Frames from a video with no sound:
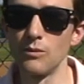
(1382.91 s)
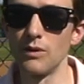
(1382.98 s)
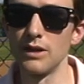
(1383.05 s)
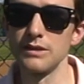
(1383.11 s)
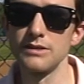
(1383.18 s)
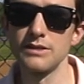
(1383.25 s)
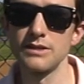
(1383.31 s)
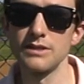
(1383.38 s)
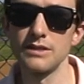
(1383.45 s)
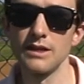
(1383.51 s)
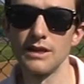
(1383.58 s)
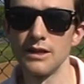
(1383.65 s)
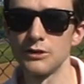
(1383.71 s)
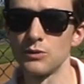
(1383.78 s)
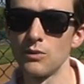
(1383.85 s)
ones
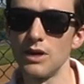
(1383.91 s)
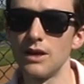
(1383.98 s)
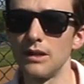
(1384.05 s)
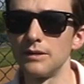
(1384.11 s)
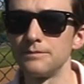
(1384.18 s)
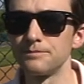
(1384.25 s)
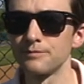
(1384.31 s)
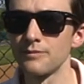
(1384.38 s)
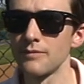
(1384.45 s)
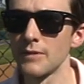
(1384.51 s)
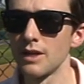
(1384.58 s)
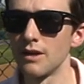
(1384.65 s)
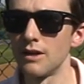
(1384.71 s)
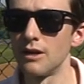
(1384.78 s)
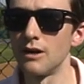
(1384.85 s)
as well.
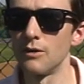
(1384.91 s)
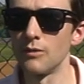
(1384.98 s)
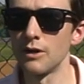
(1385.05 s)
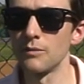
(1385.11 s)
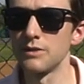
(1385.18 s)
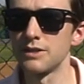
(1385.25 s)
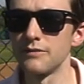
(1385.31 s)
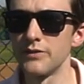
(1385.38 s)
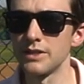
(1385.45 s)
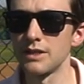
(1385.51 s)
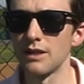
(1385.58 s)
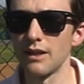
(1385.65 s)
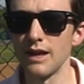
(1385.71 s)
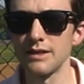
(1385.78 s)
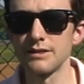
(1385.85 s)
One was to
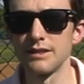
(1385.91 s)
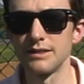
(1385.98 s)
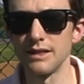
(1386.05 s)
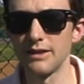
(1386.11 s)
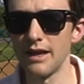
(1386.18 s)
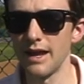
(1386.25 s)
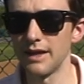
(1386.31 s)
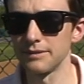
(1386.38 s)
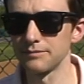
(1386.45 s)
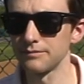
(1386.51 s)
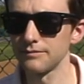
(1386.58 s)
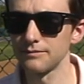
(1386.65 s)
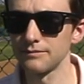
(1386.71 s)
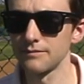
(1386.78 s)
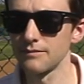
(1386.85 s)
visit Alaska, did that,
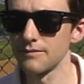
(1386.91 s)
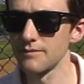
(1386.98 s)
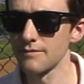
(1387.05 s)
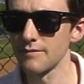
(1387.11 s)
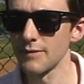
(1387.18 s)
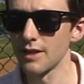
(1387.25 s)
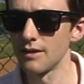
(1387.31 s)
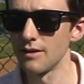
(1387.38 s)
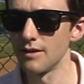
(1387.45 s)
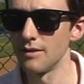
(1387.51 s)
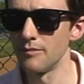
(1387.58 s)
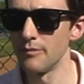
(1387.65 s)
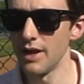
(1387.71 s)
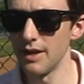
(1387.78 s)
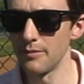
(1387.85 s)

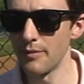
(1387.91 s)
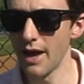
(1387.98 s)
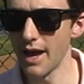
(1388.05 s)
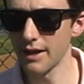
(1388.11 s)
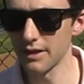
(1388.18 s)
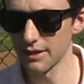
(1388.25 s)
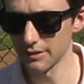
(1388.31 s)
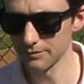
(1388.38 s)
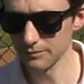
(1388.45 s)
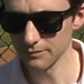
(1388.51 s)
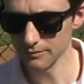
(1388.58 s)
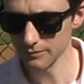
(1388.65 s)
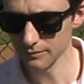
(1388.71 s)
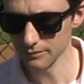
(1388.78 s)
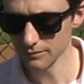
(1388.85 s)
made it back.
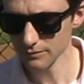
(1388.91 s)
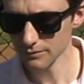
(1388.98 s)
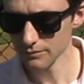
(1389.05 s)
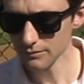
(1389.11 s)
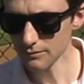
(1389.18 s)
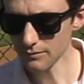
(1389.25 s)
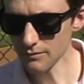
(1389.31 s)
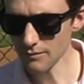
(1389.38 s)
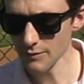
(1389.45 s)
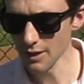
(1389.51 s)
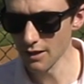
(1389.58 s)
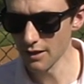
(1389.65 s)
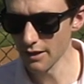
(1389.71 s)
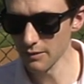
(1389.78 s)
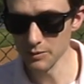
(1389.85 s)

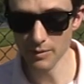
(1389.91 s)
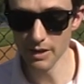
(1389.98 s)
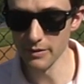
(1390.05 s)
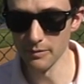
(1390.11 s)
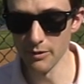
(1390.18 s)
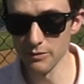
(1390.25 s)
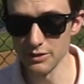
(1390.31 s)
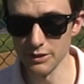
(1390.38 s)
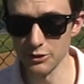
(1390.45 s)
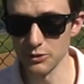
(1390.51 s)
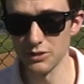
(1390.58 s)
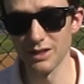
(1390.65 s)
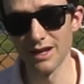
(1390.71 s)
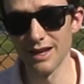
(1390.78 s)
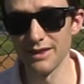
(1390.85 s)
That was probably the most
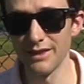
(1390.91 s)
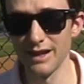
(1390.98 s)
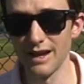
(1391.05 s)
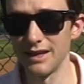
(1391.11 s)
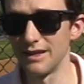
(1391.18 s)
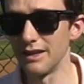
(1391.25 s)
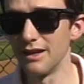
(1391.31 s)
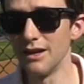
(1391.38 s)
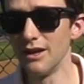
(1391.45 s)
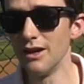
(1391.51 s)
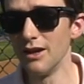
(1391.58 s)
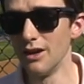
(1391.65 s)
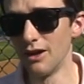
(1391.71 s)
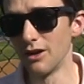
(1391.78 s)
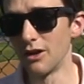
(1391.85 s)
interesting thing I did.
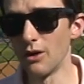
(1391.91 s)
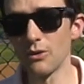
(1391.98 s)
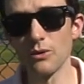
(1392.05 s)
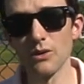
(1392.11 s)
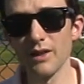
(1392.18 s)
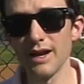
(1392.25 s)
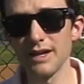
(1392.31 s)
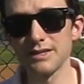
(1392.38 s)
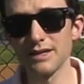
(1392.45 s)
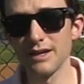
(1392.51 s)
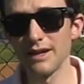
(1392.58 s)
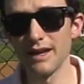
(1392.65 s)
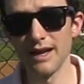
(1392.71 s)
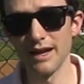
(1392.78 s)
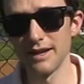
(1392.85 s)
Go to
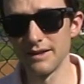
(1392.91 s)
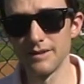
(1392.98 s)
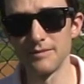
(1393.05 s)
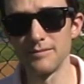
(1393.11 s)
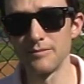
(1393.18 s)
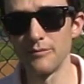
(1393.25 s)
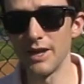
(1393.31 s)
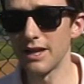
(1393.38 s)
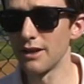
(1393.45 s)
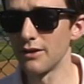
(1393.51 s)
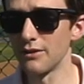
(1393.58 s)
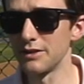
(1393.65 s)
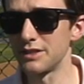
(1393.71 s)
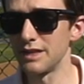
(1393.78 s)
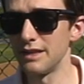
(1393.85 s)
Alaska and make
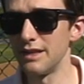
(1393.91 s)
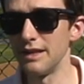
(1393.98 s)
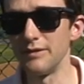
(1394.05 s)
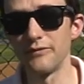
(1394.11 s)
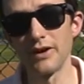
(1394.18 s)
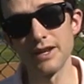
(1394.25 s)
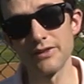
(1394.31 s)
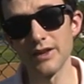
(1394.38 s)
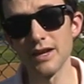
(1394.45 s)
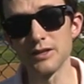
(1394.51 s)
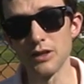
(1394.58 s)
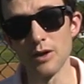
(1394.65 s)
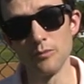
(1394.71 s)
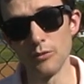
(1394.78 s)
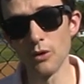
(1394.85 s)
another CD. Funny thing is,
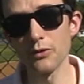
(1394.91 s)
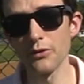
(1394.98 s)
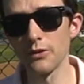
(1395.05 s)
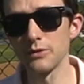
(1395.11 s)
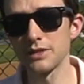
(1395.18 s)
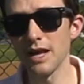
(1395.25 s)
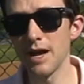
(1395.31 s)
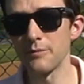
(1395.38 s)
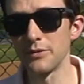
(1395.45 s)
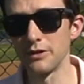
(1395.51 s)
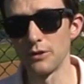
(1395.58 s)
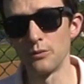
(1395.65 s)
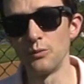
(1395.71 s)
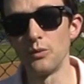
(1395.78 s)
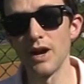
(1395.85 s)
both of those
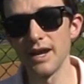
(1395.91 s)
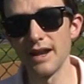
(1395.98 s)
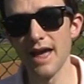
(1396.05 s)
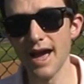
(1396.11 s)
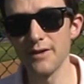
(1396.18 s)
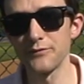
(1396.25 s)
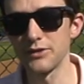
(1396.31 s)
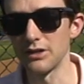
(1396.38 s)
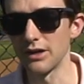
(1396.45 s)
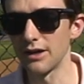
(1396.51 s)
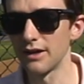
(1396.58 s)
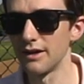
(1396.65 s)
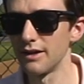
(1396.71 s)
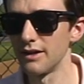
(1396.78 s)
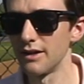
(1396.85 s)
happened right after